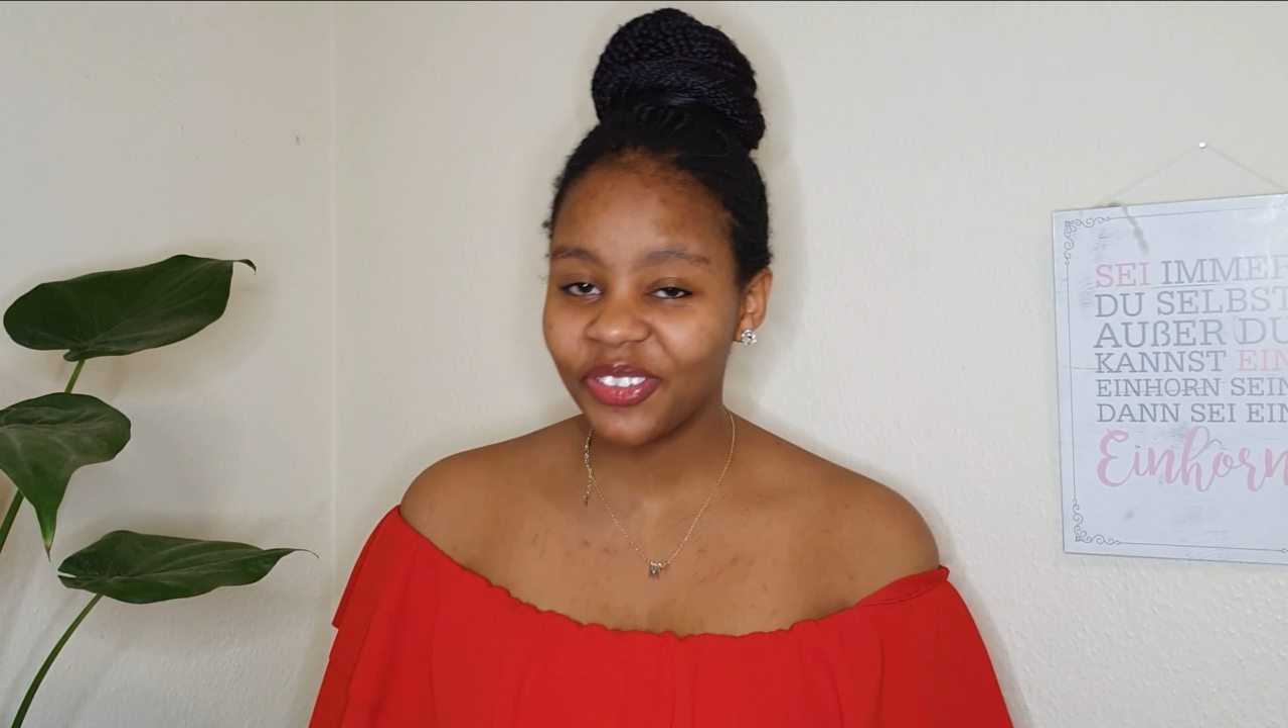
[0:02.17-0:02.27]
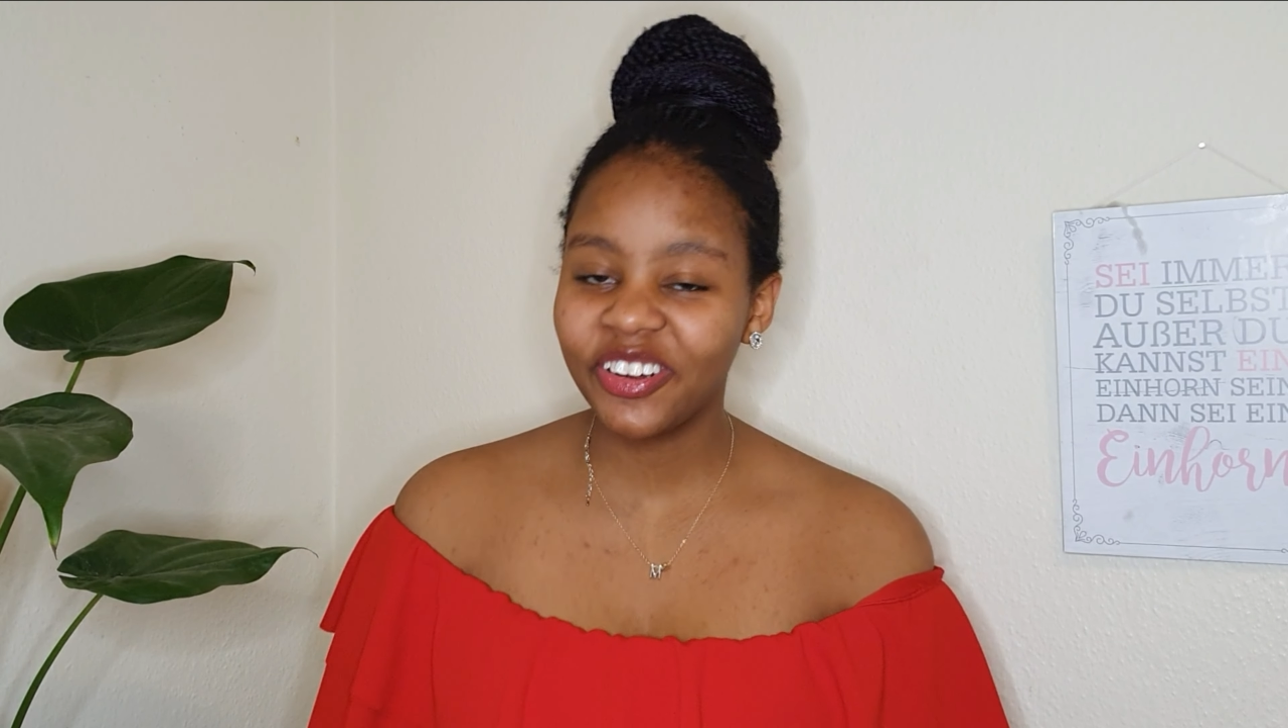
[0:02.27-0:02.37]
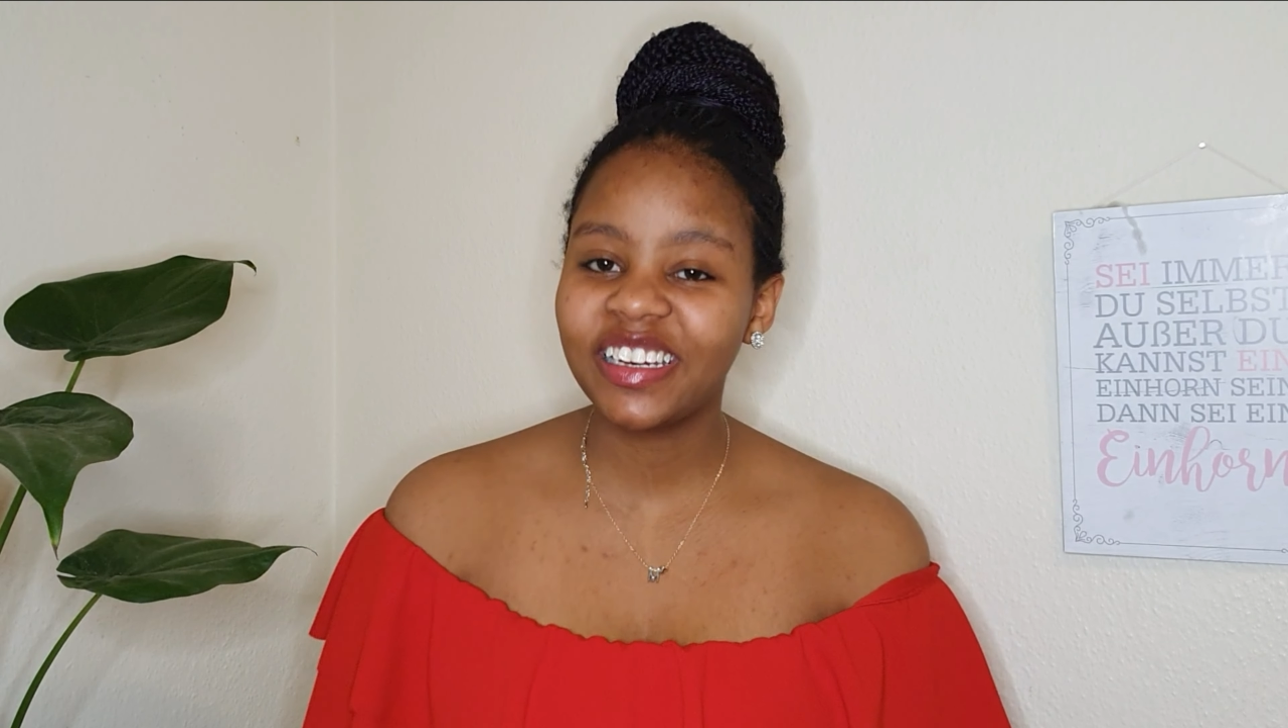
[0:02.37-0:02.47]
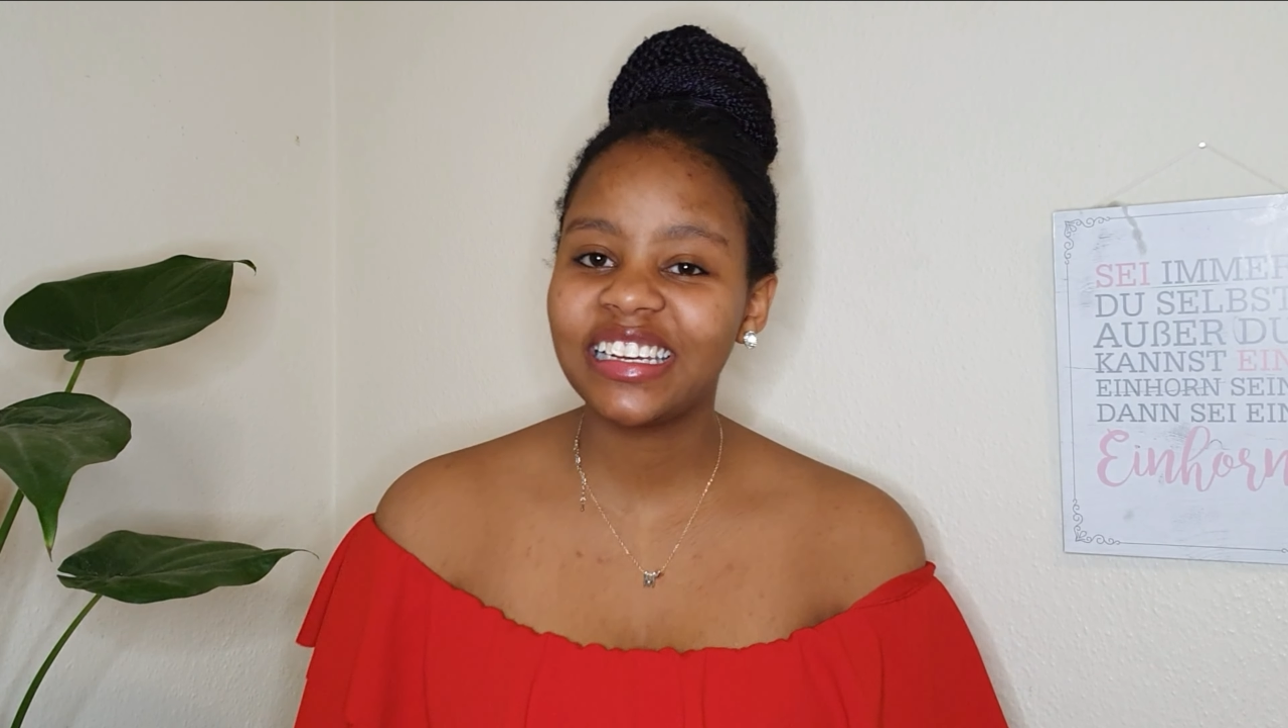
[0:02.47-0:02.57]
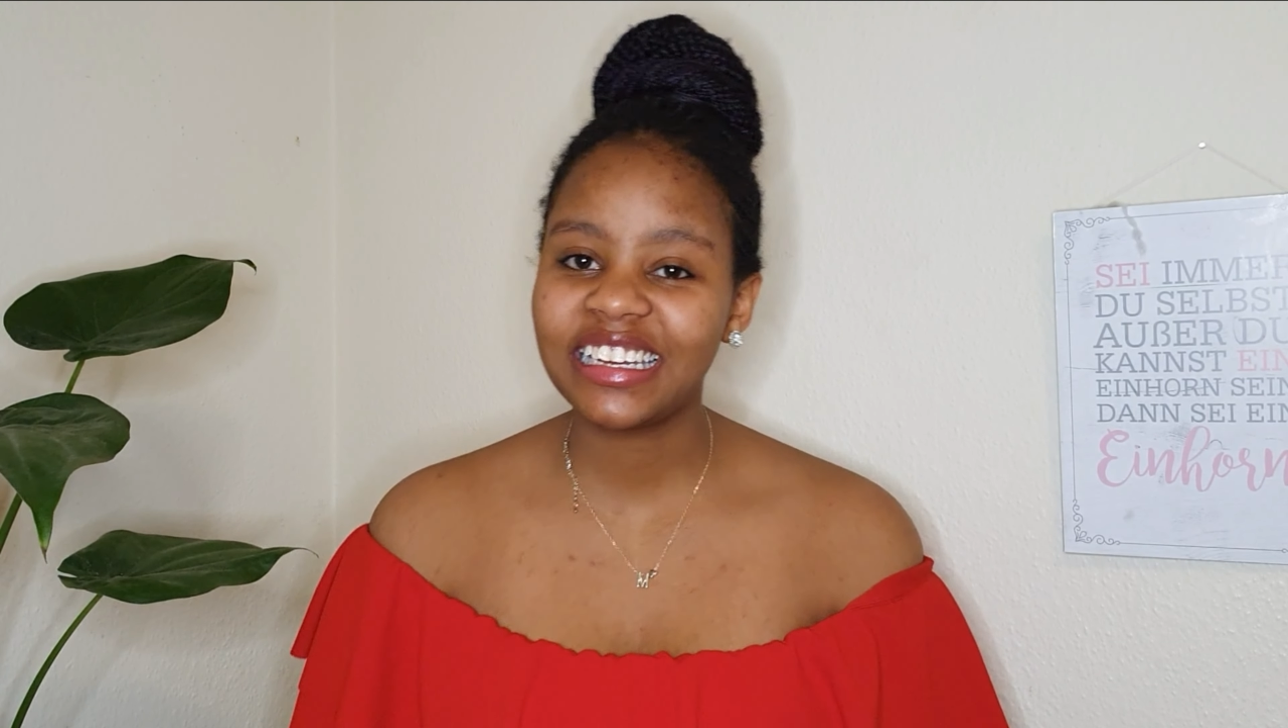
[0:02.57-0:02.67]

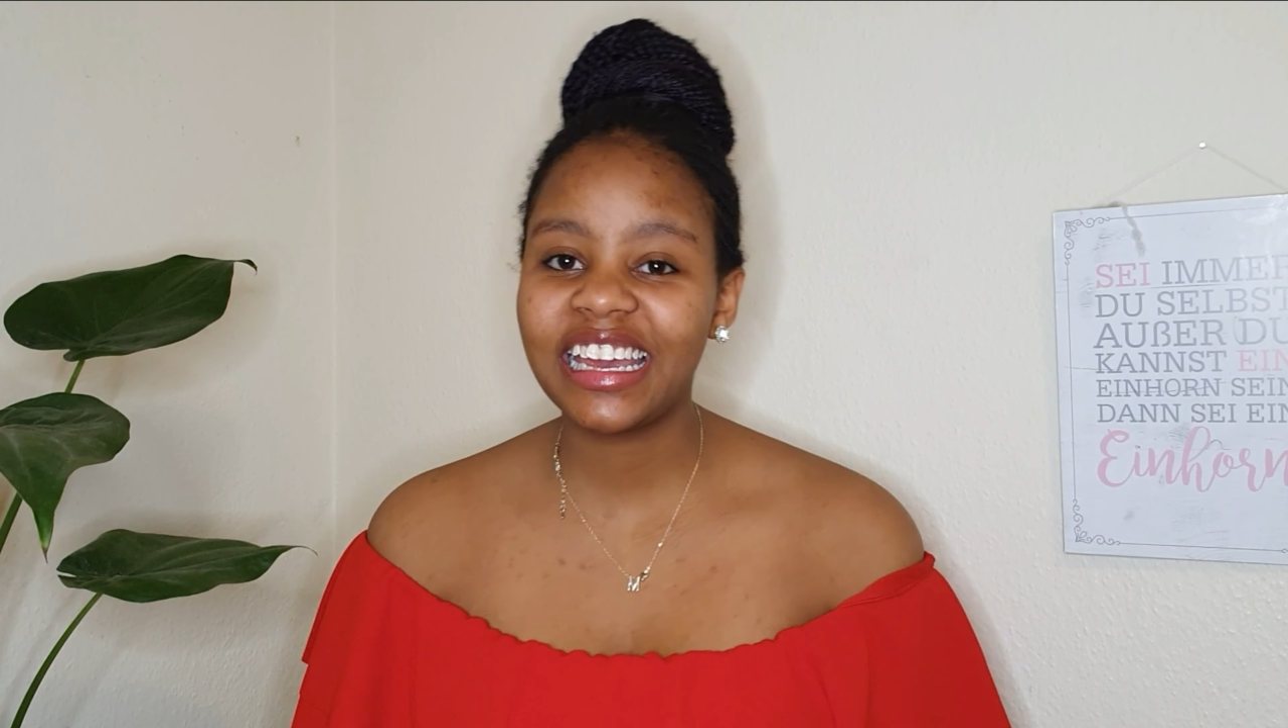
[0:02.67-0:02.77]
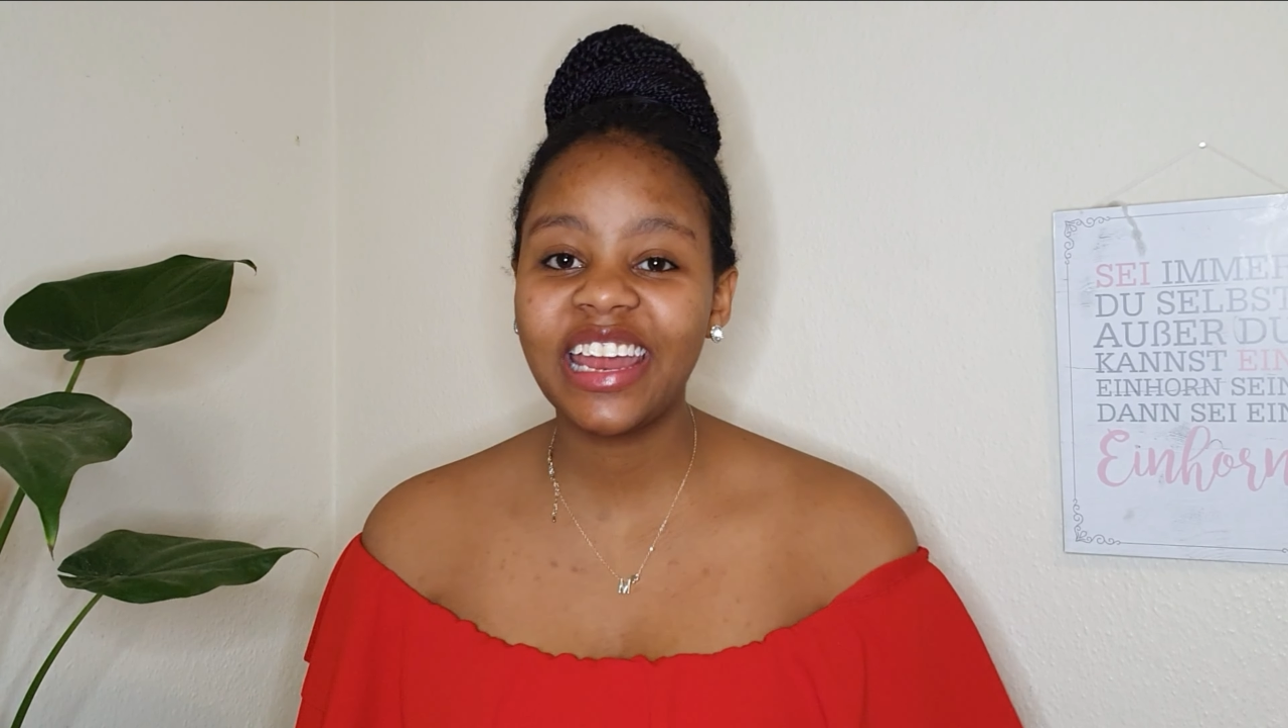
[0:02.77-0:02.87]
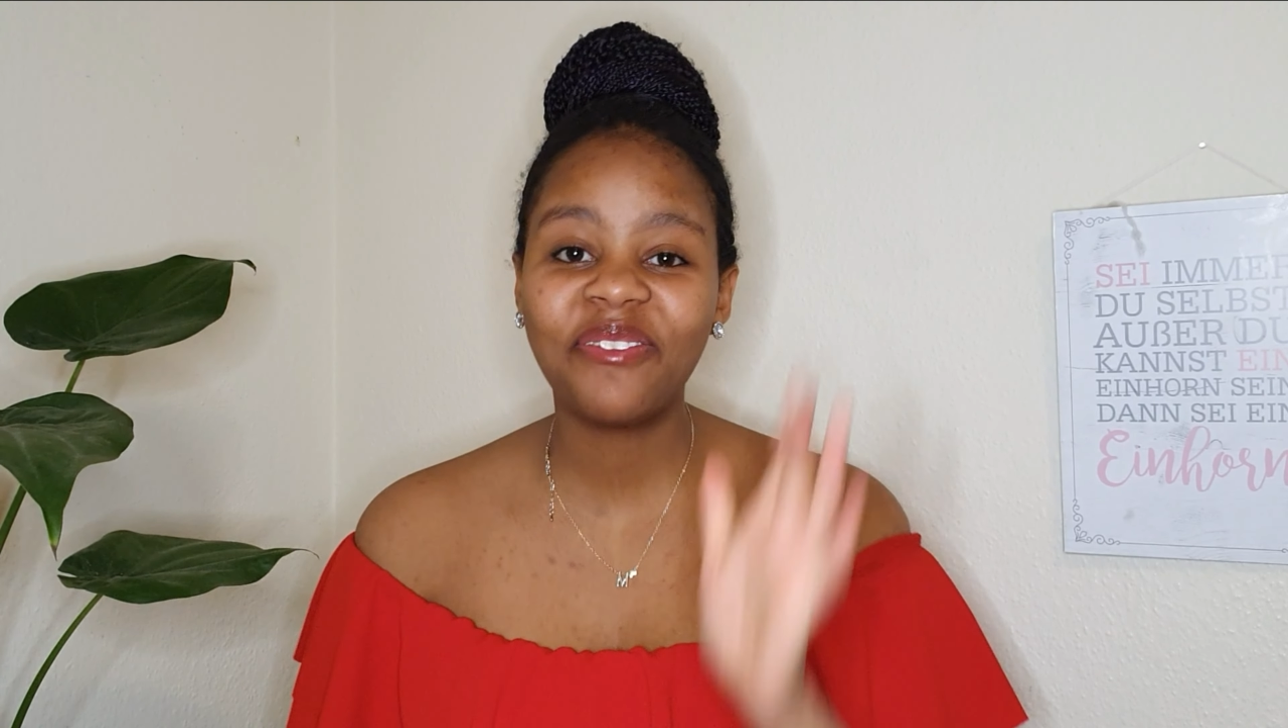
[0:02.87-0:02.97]
clicking in.